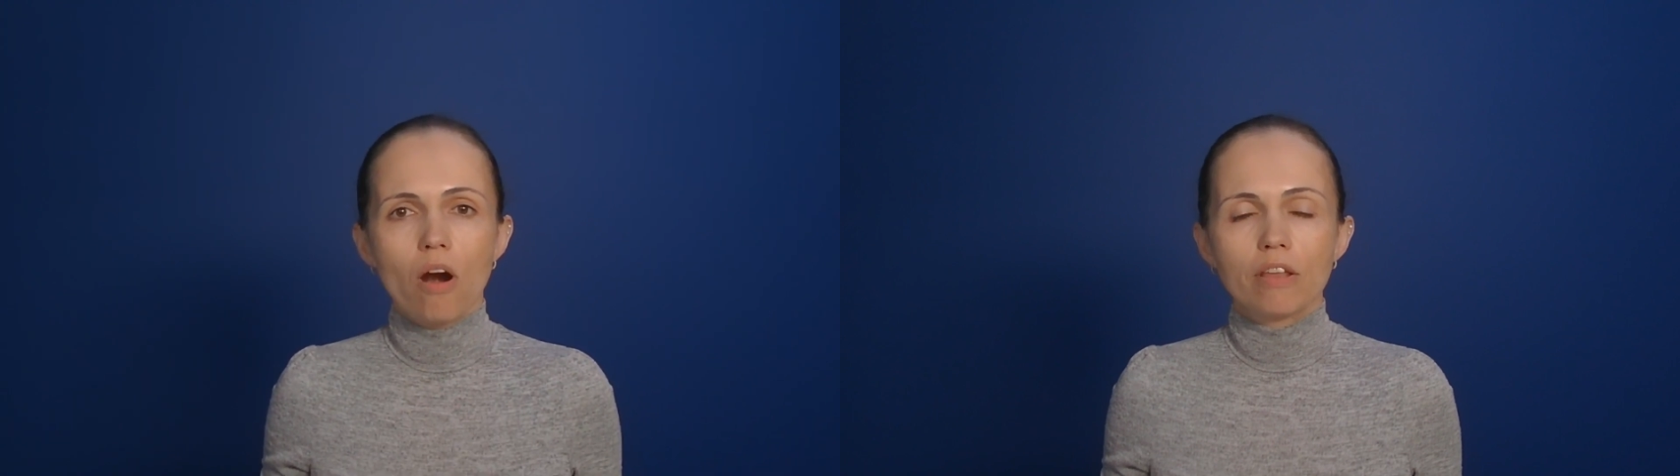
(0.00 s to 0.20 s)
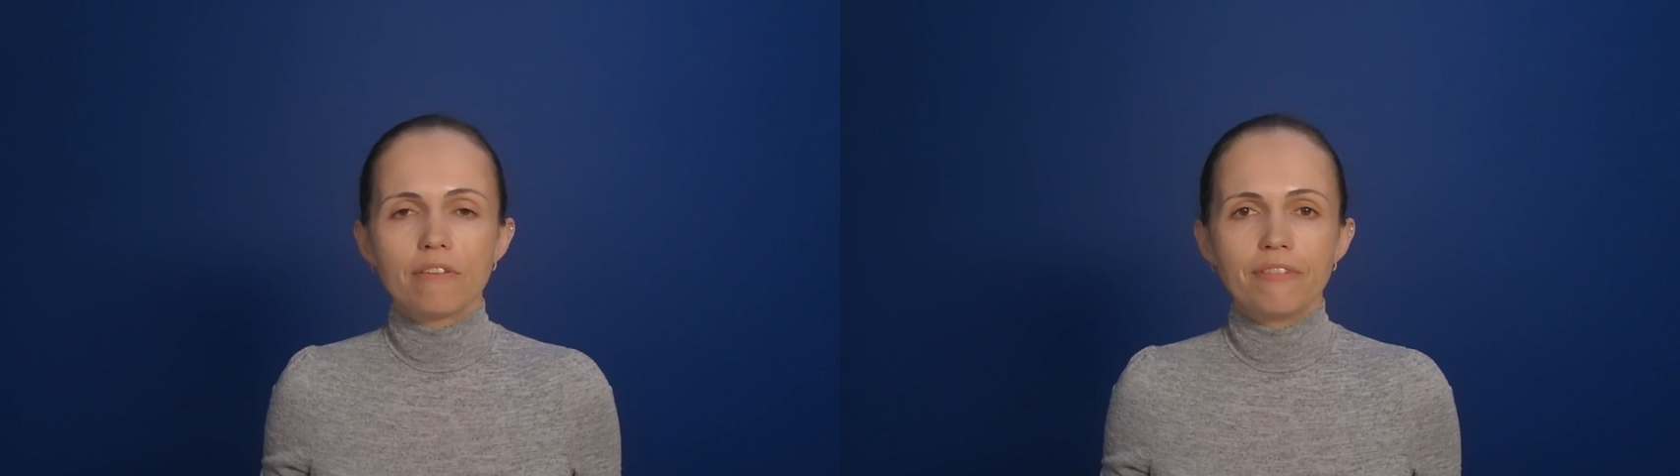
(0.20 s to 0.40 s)

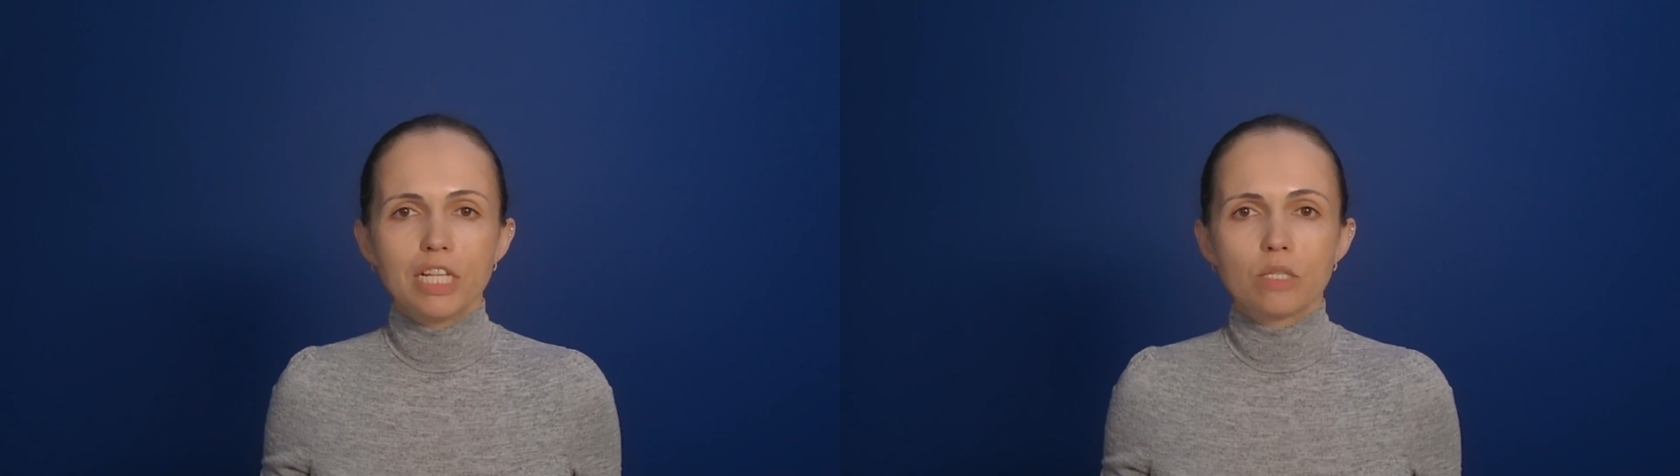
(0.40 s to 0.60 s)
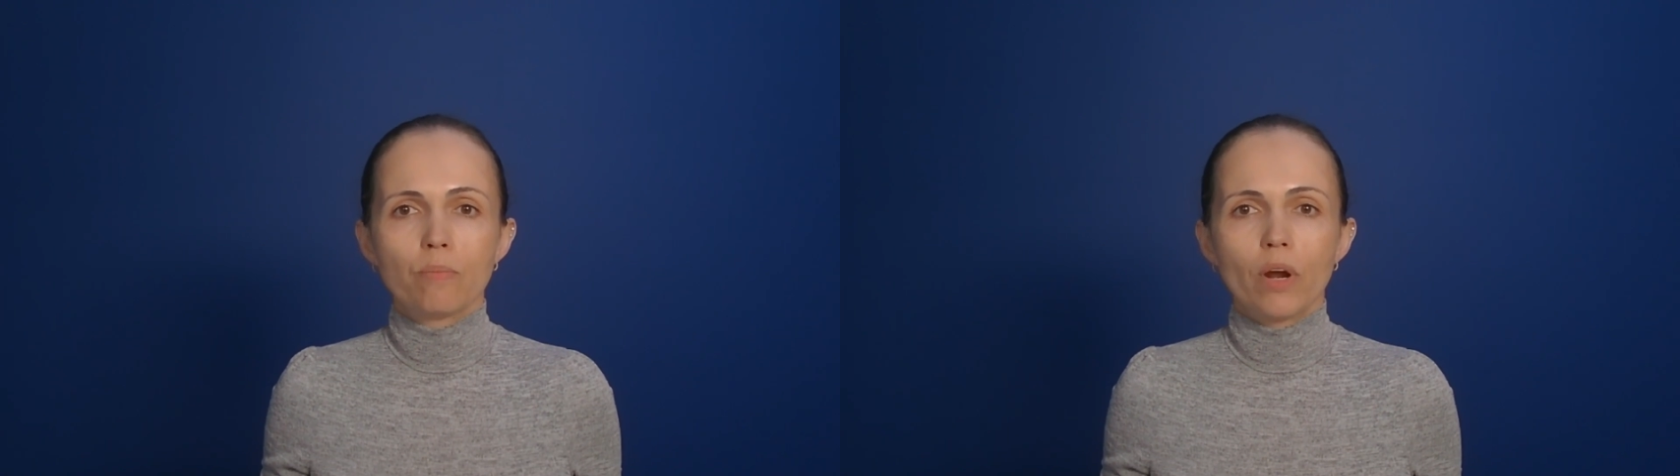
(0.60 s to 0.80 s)
are the
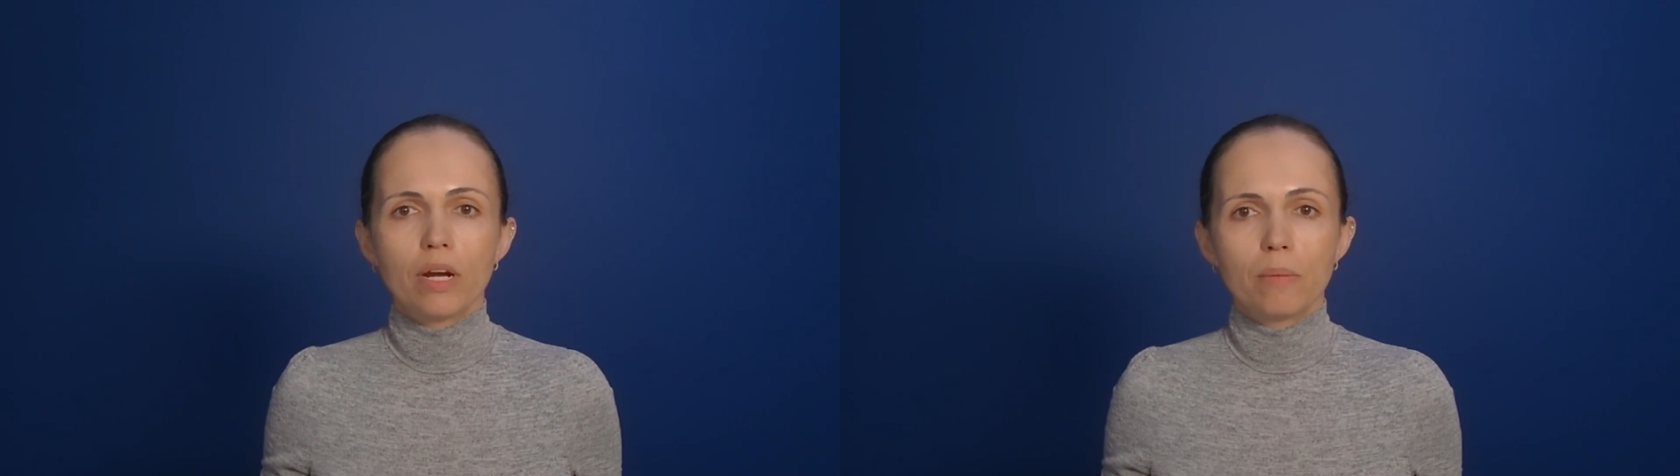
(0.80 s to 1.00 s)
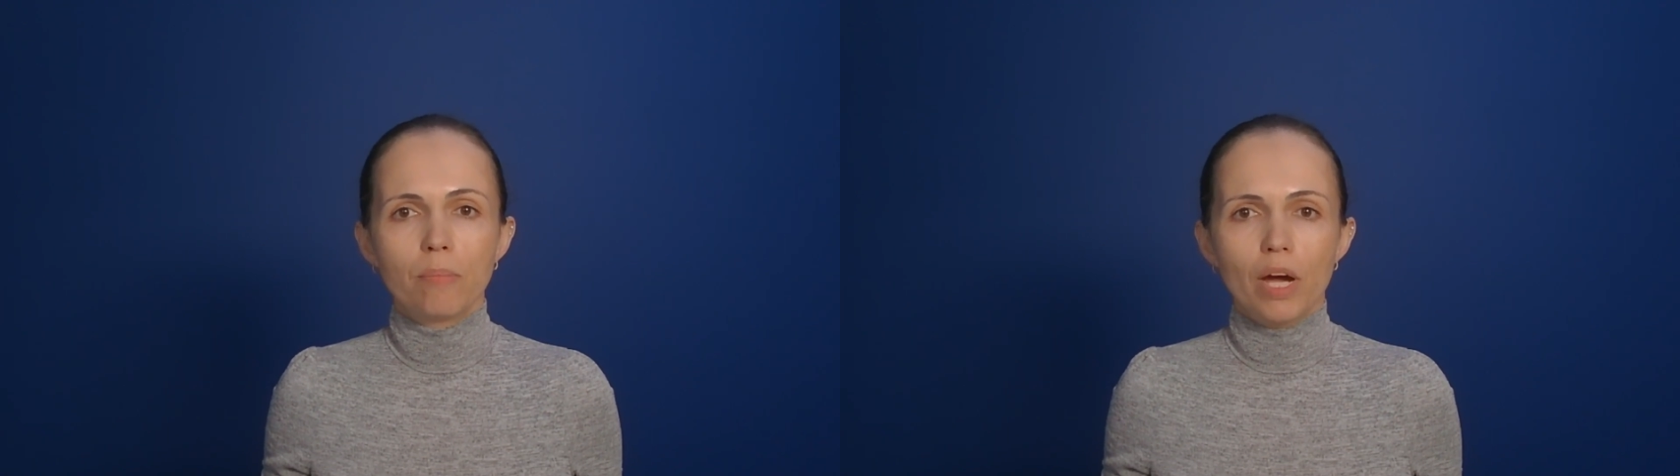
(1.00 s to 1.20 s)
Fed's
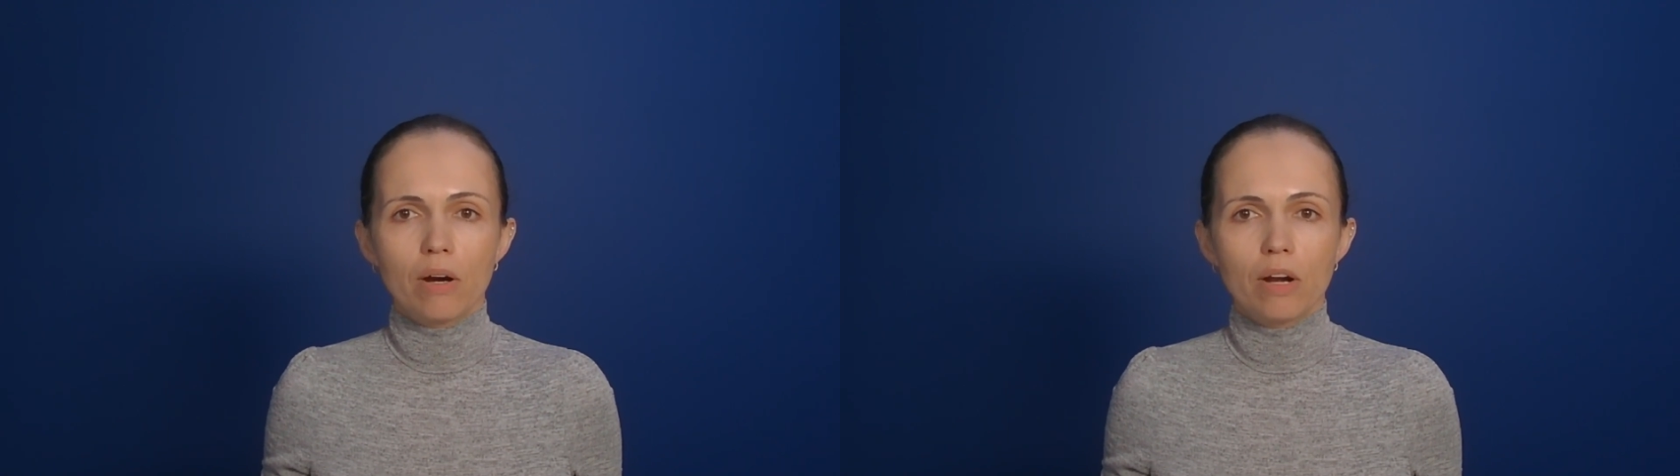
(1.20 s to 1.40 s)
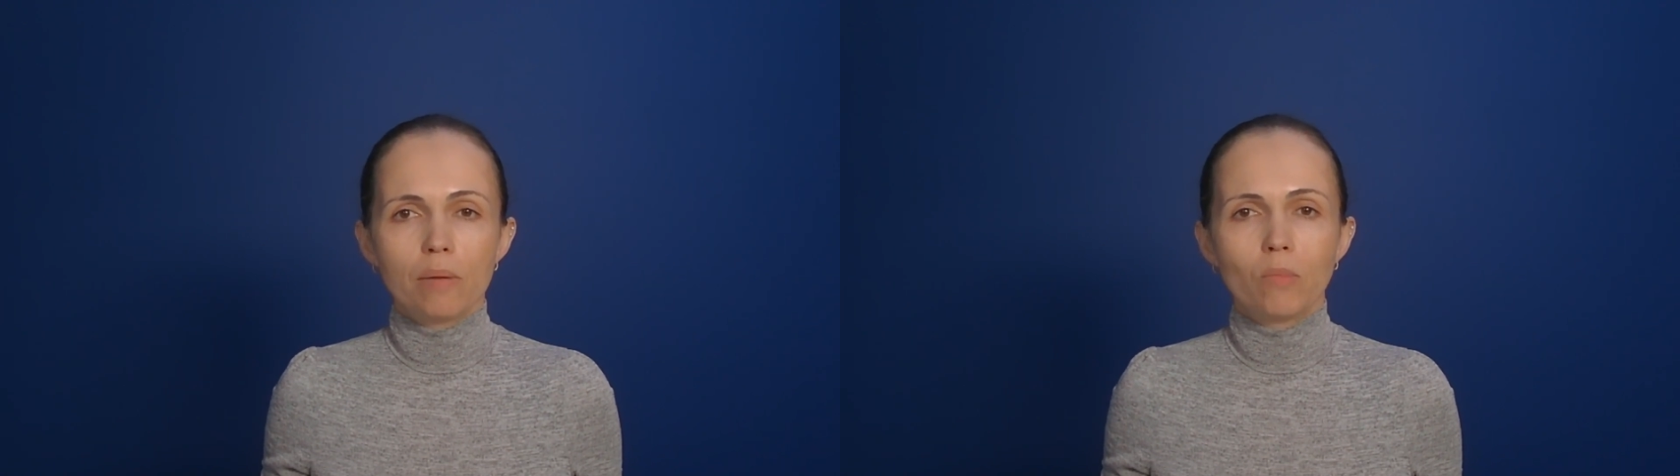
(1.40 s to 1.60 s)
bread and
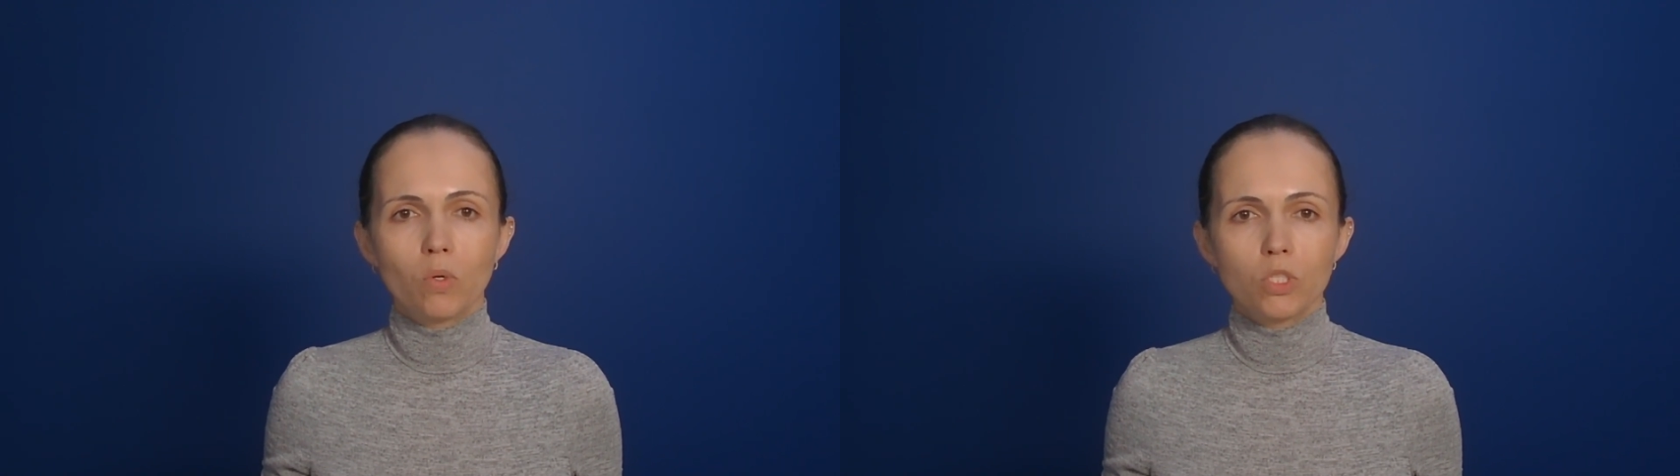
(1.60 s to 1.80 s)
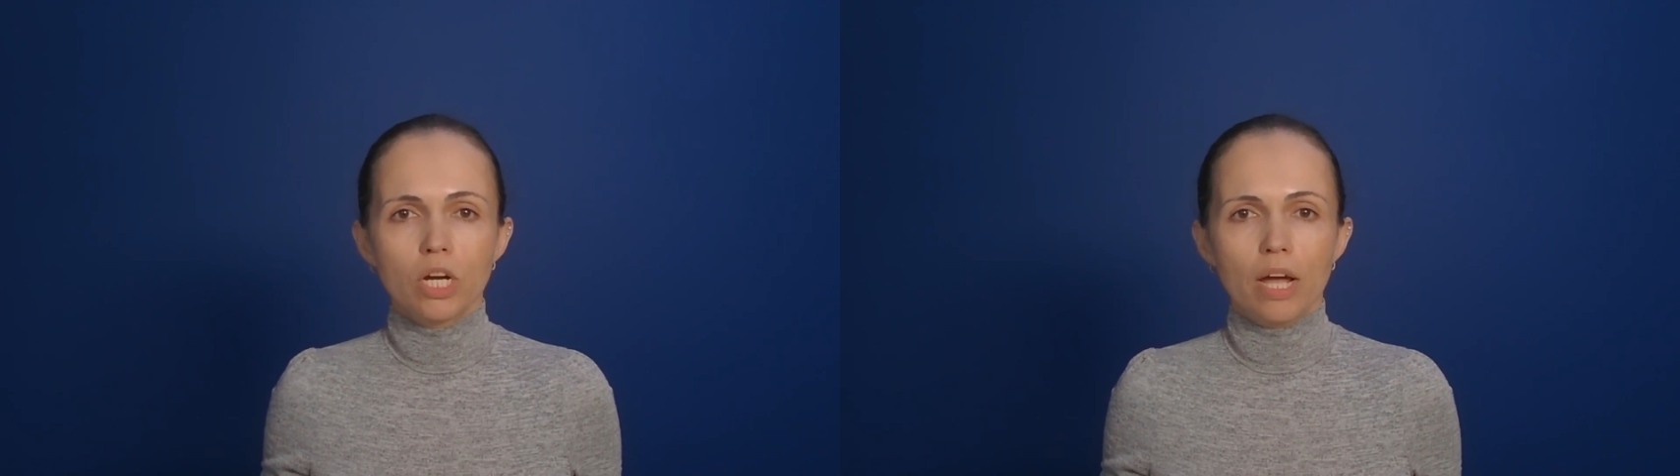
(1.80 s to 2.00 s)
butter in
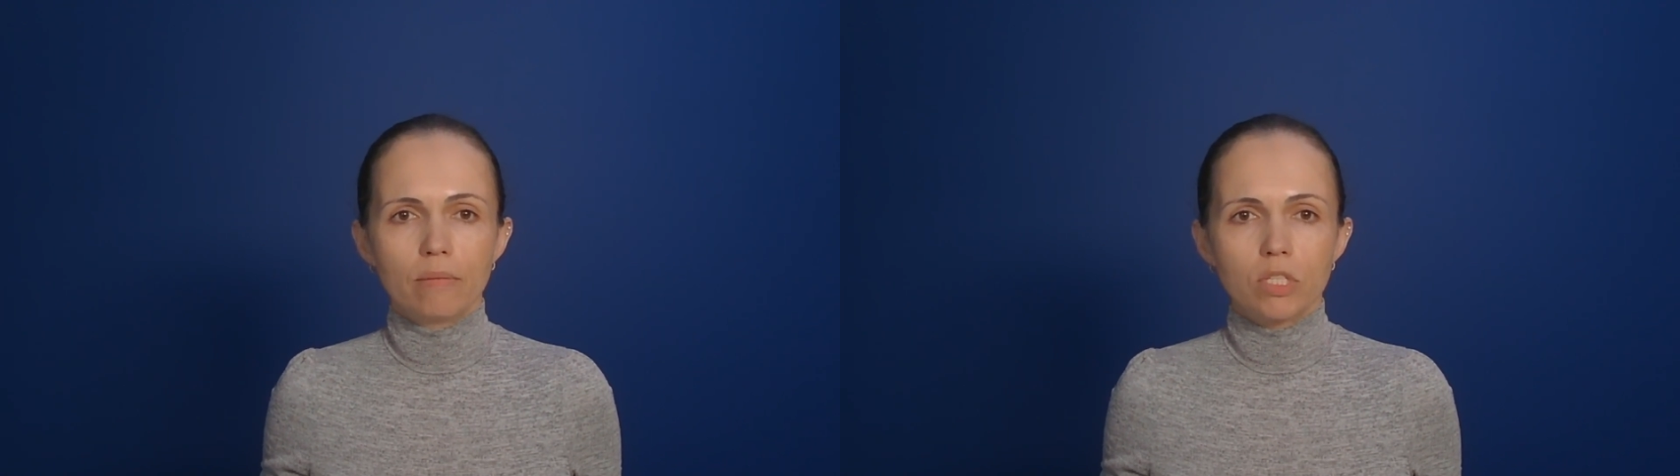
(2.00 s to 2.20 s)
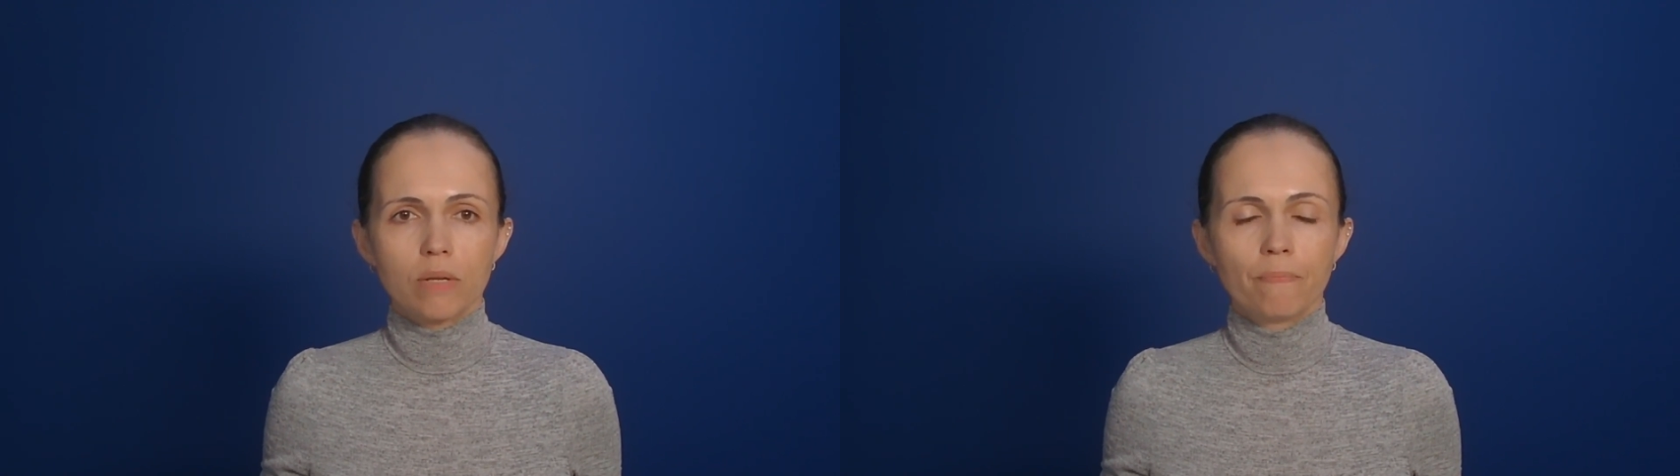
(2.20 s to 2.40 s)
most
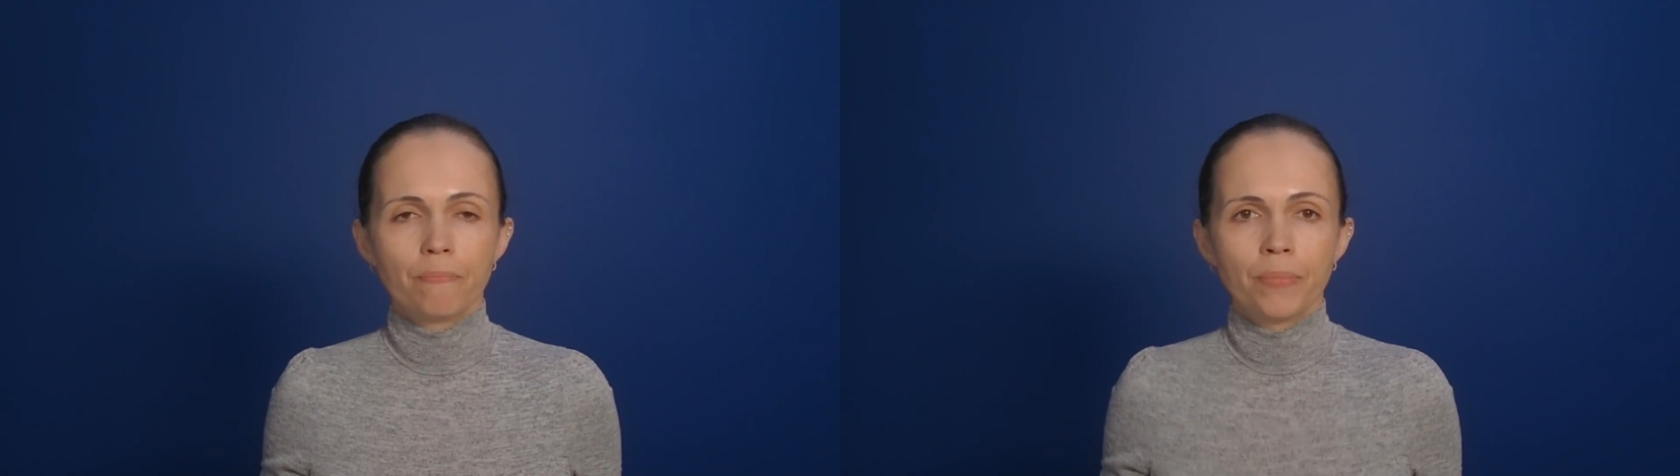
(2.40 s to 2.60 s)
times.